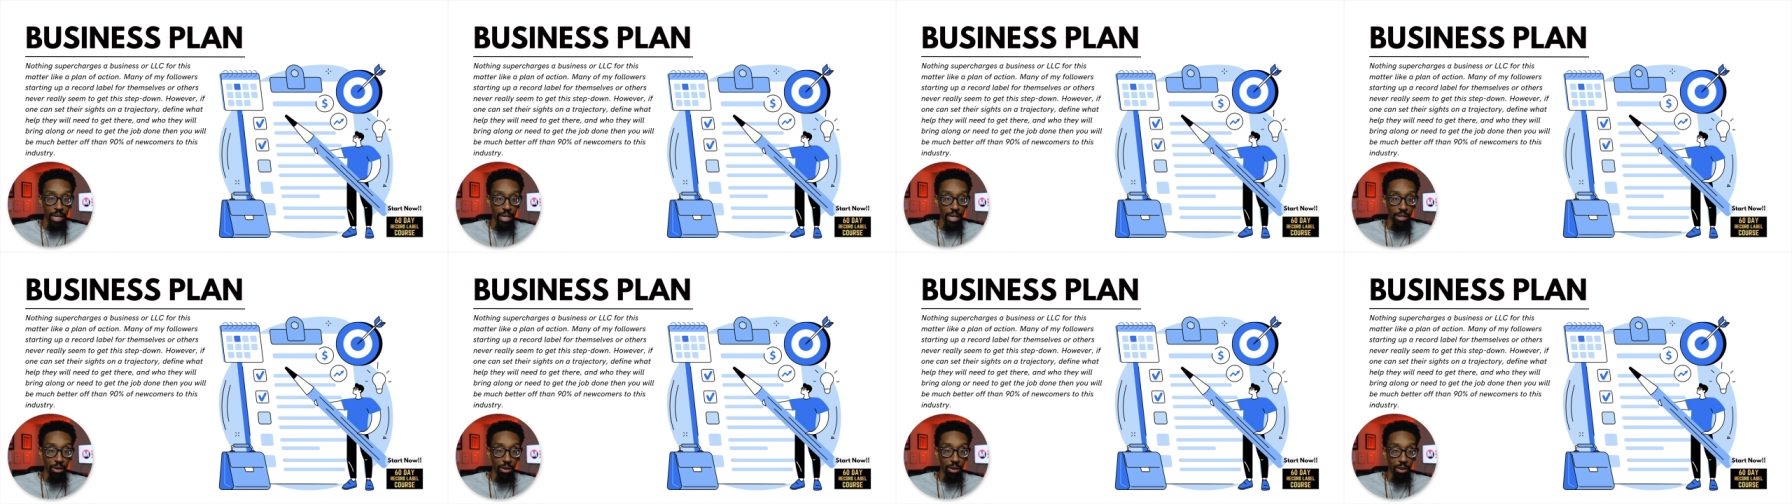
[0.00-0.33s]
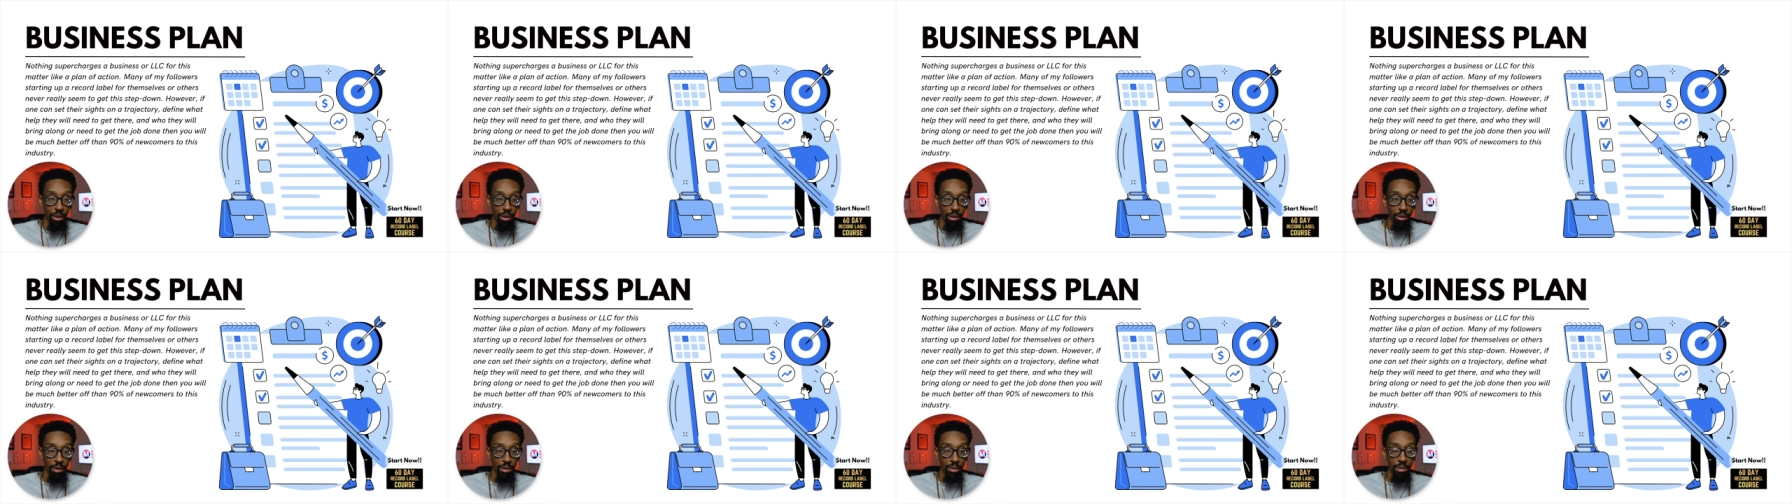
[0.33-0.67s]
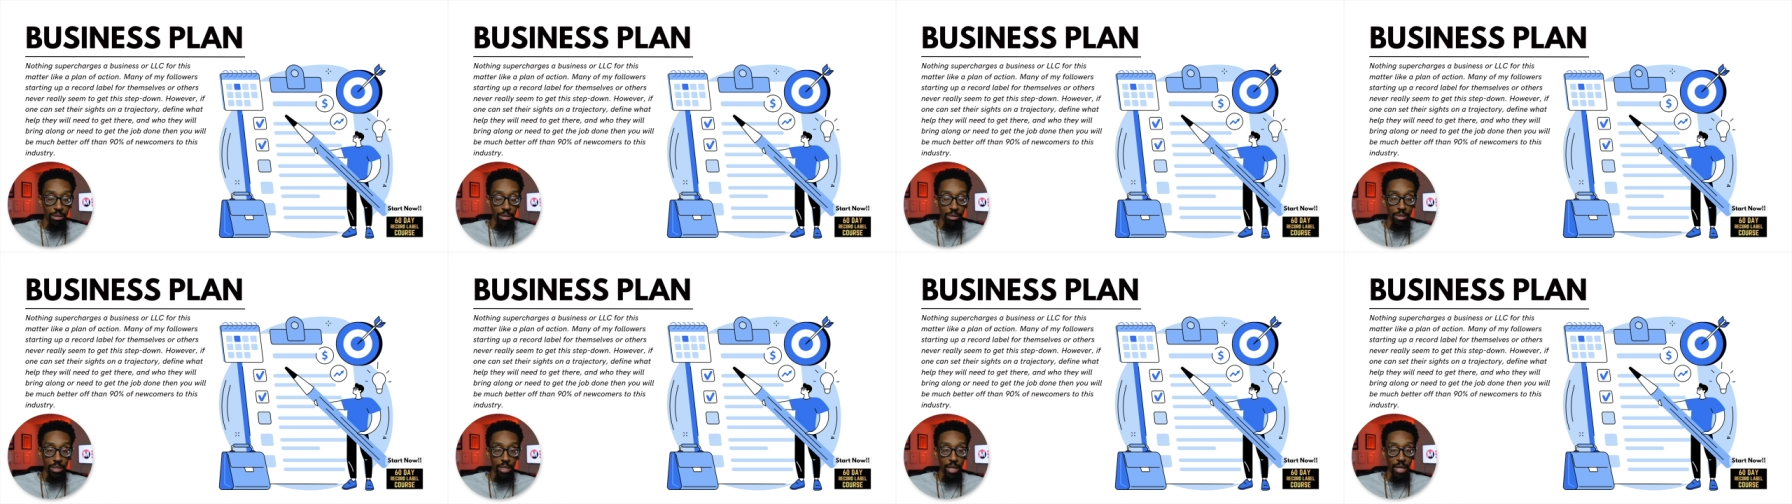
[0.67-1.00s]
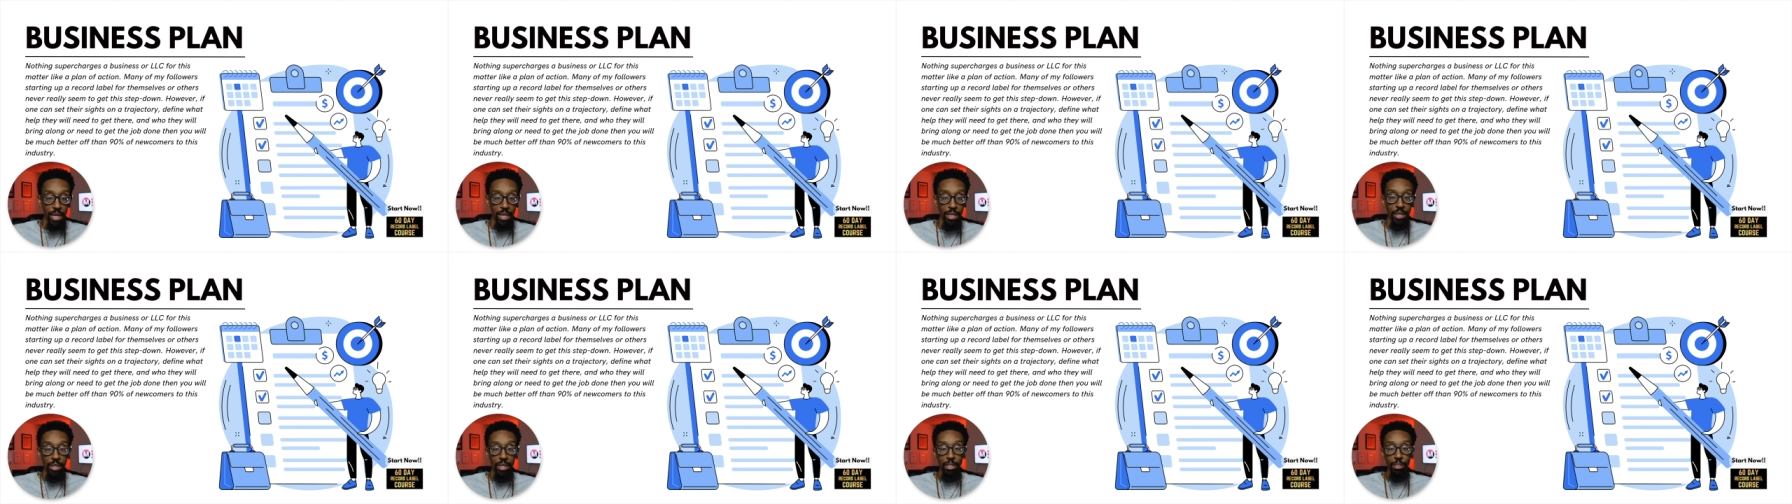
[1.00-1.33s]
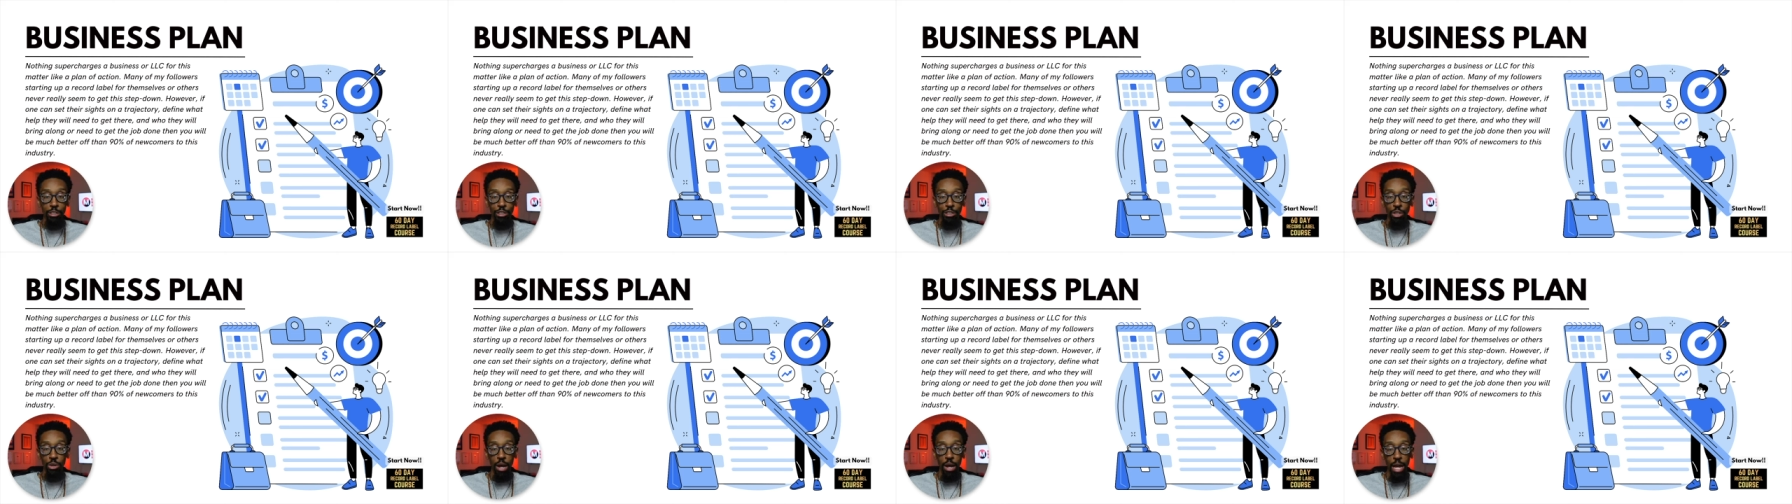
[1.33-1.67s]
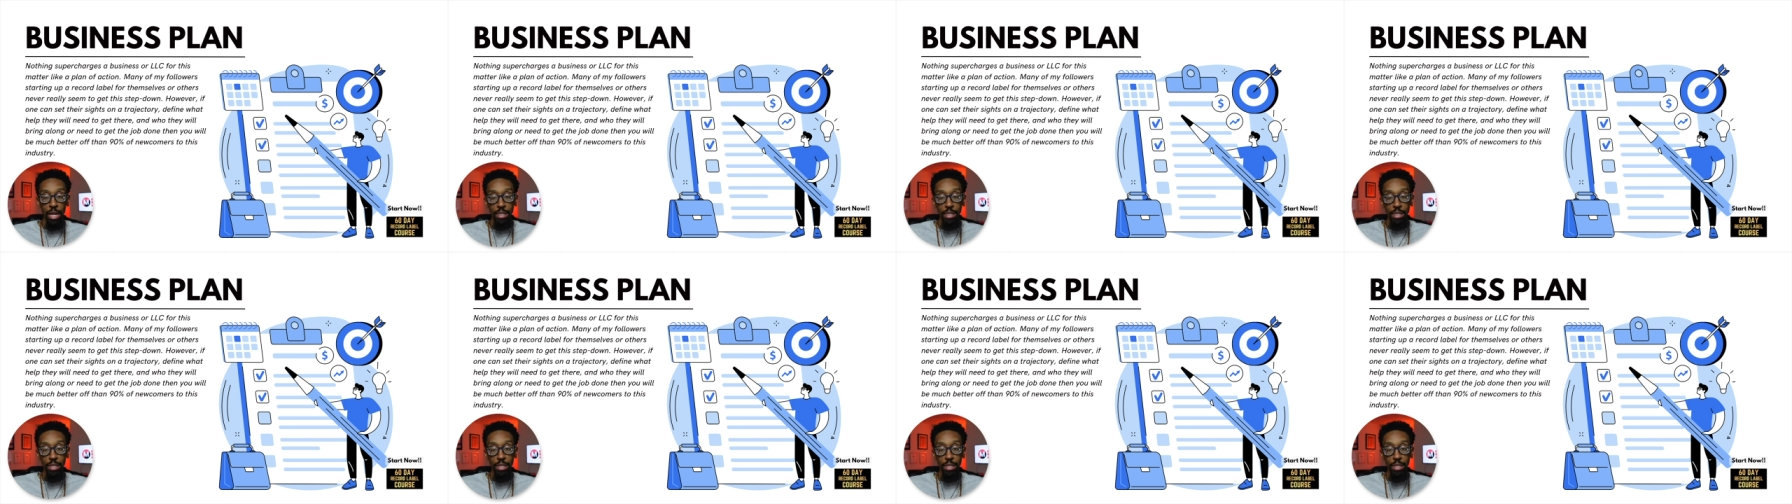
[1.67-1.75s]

at all. Okay. So